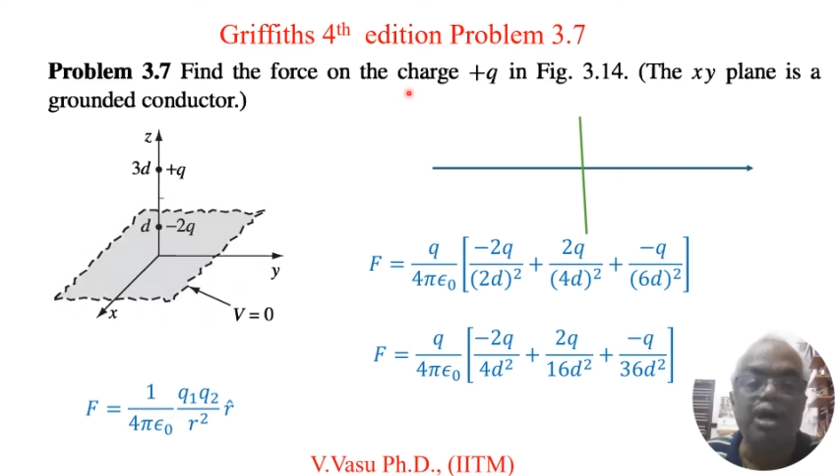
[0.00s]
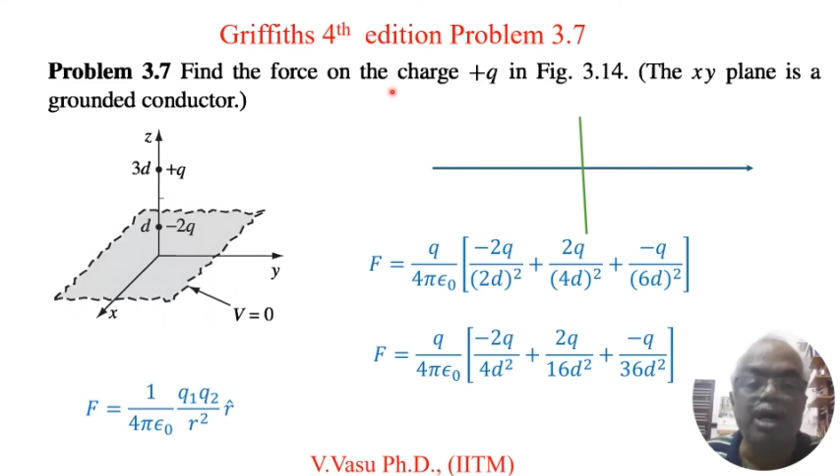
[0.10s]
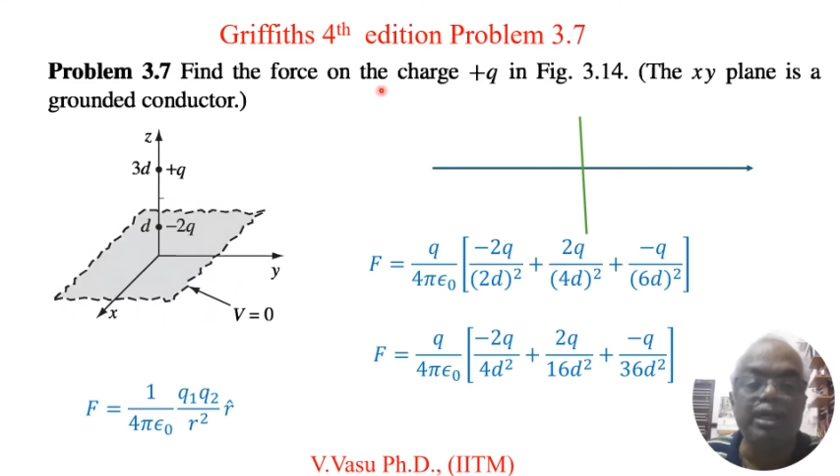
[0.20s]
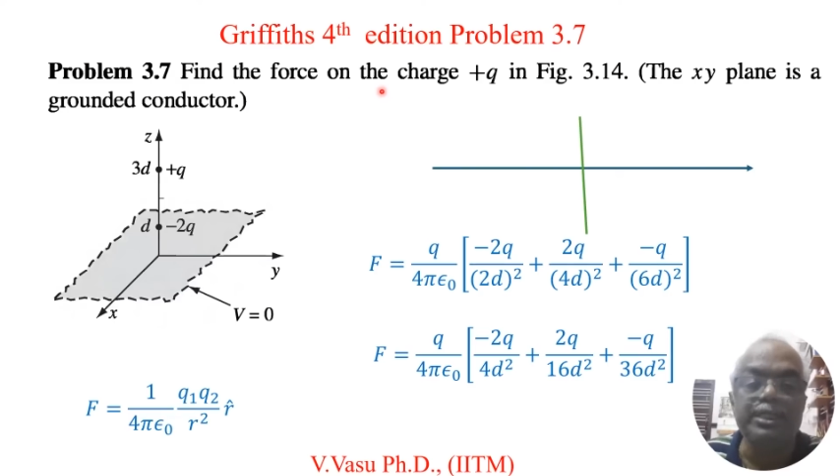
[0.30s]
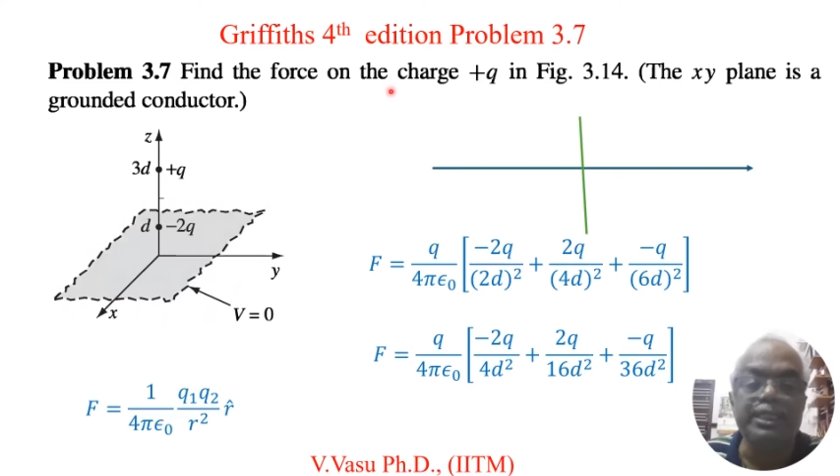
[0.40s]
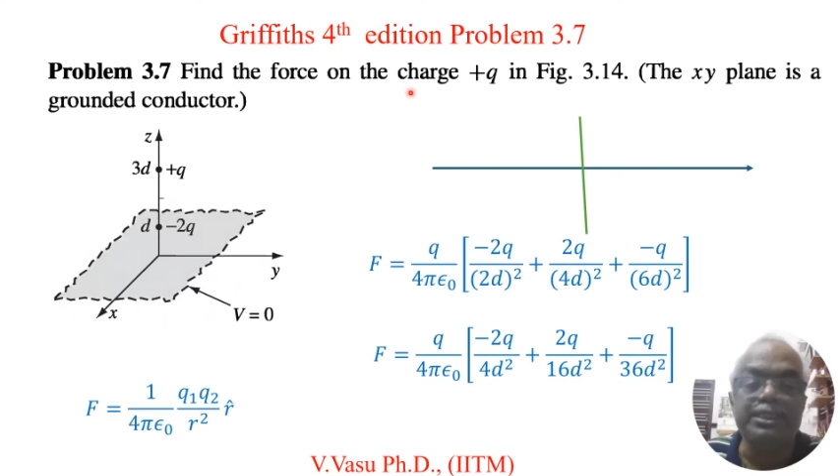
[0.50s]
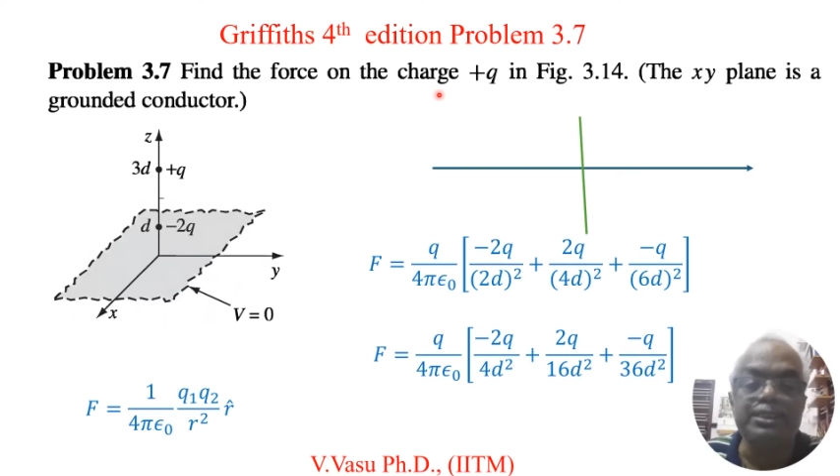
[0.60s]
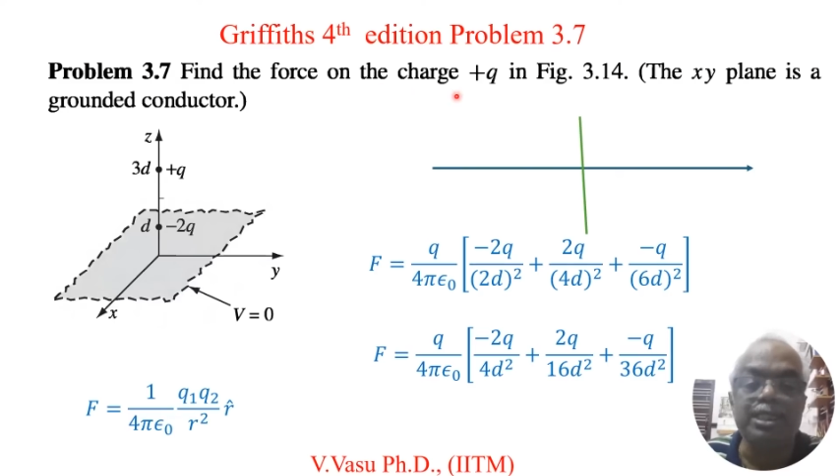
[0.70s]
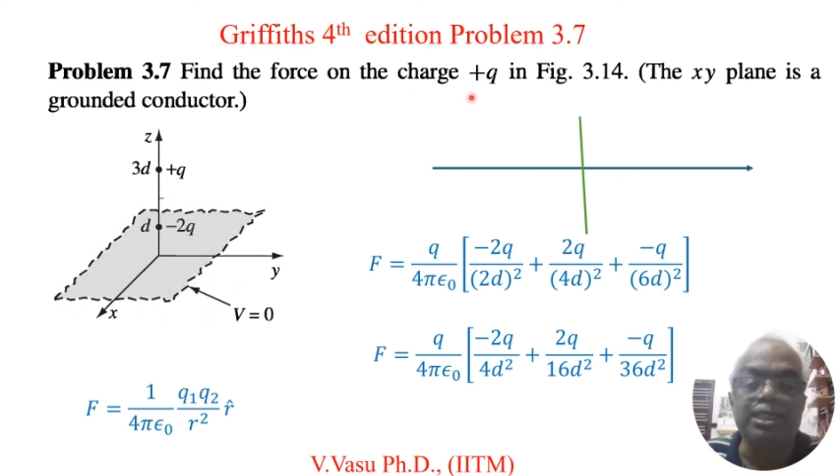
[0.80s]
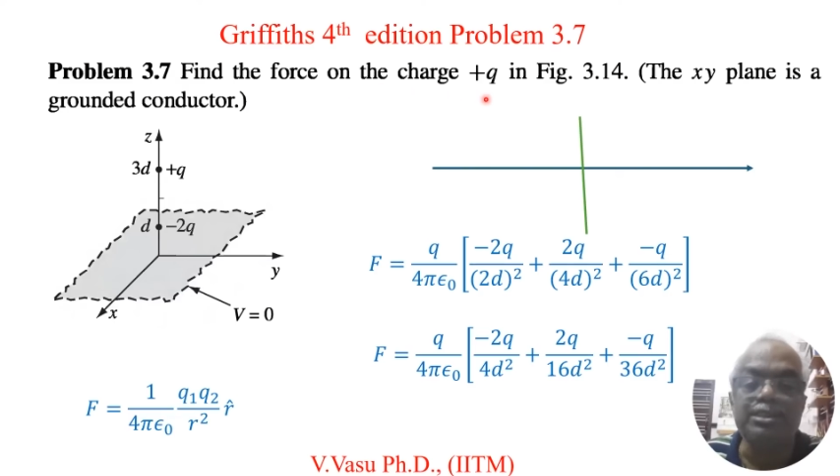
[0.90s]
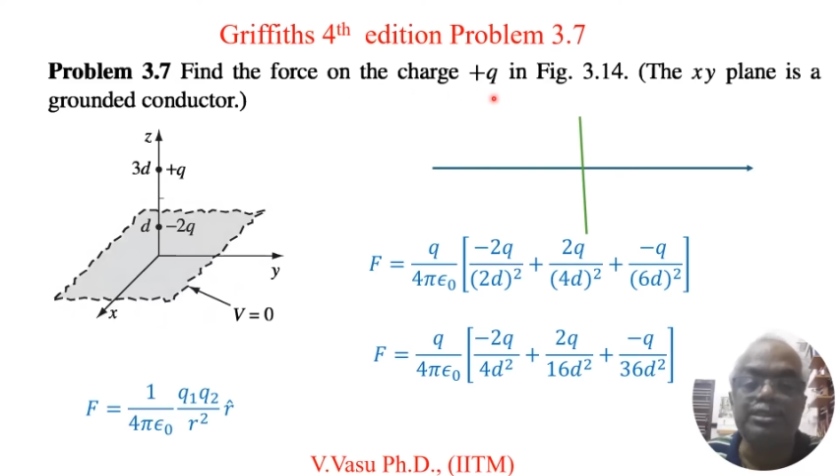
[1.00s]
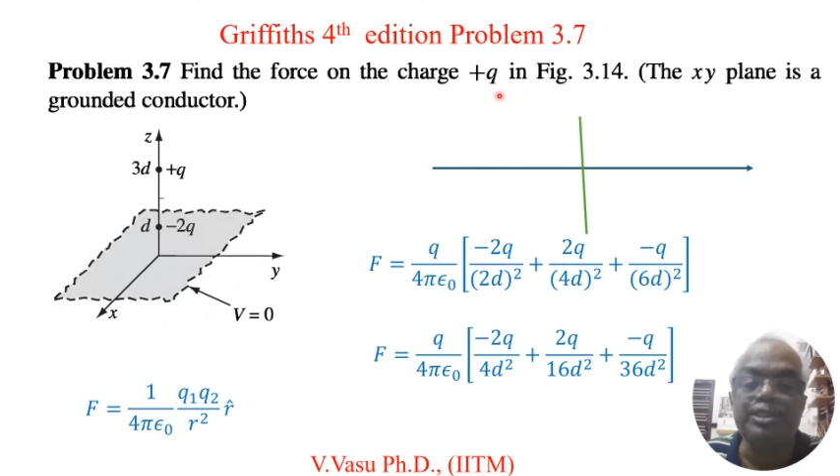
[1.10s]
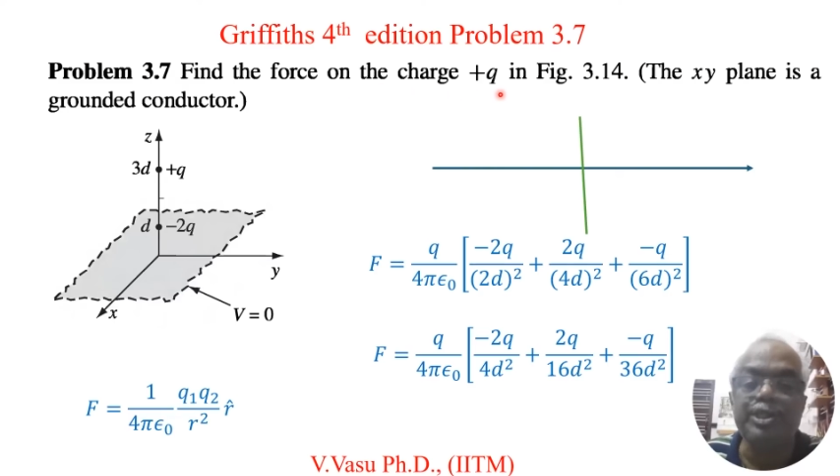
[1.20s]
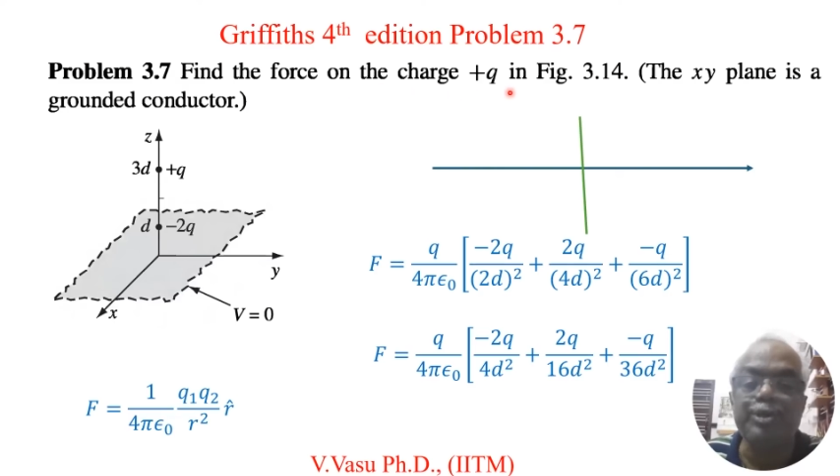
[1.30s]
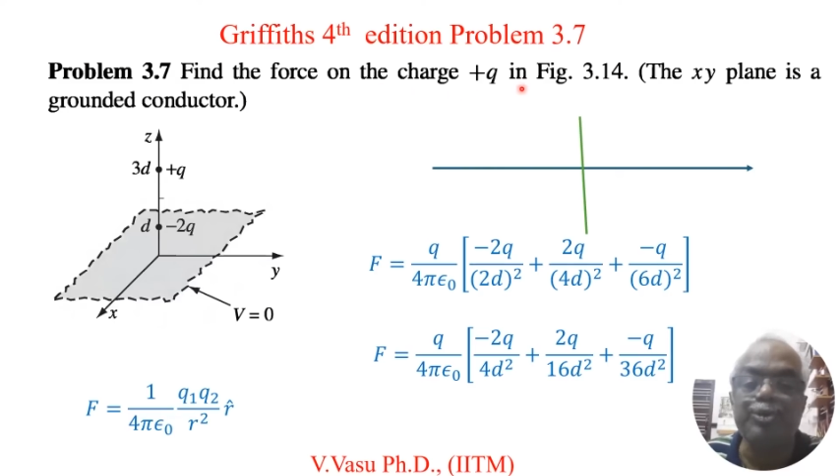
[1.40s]
on the charge
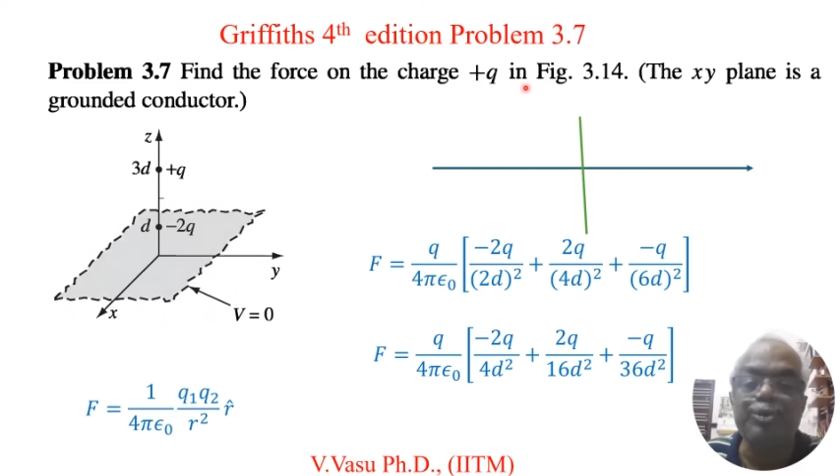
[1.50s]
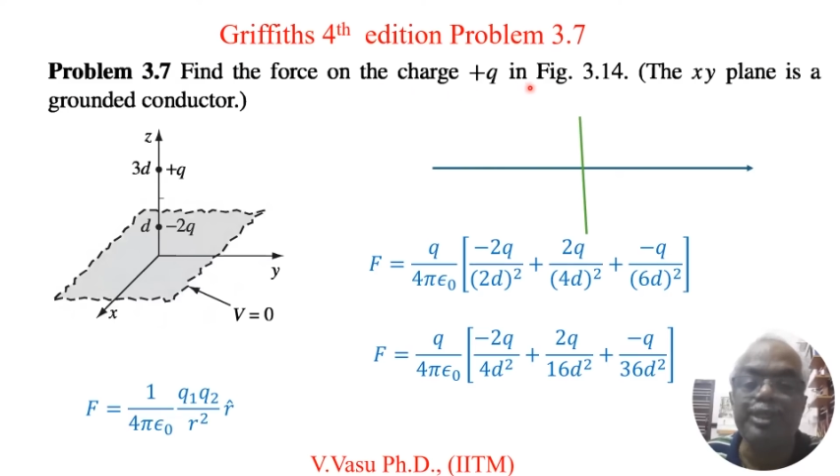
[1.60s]
Q